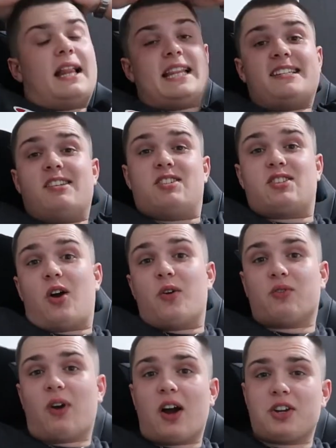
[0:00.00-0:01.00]
this is so
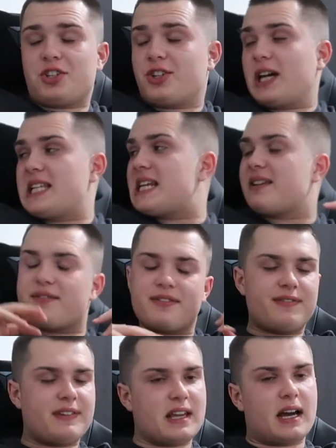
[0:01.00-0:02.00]
rushed, I didn't
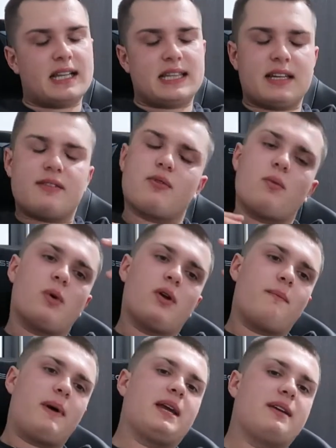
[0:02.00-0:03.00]
even want
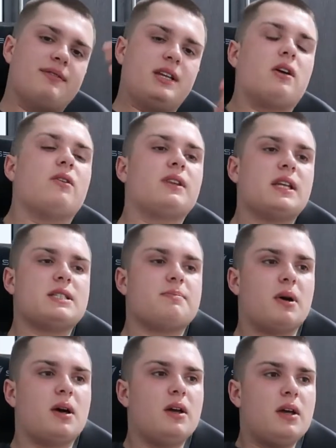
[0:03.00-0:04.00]
to make a video on this,
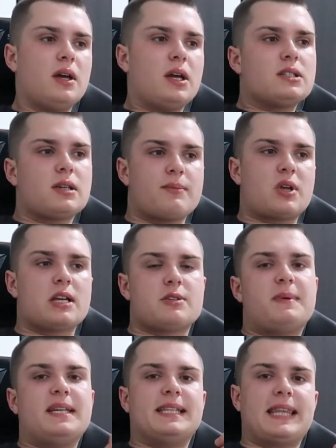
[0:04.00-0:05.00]
but sometimes
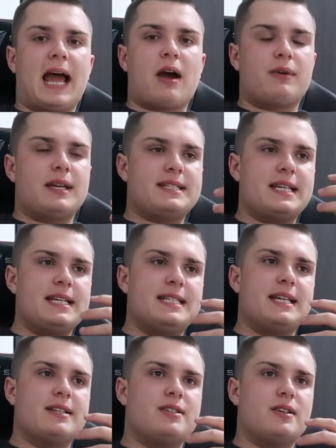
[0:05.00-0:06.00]
when you're down it's
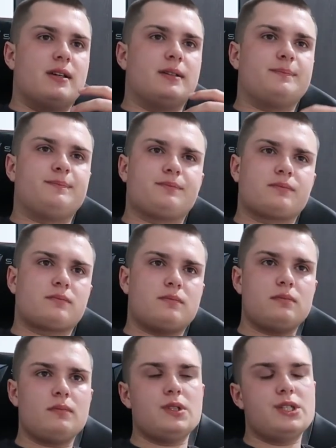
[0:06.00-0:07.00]
easier to
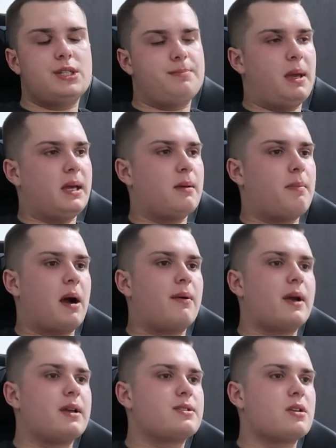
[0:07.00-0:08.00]
speak
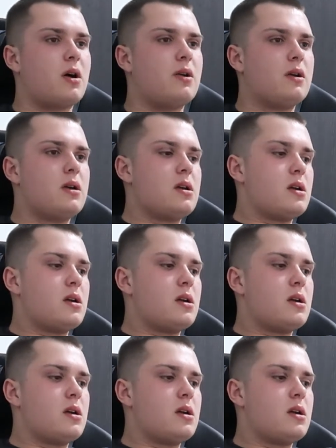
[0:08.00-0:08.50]
about it. So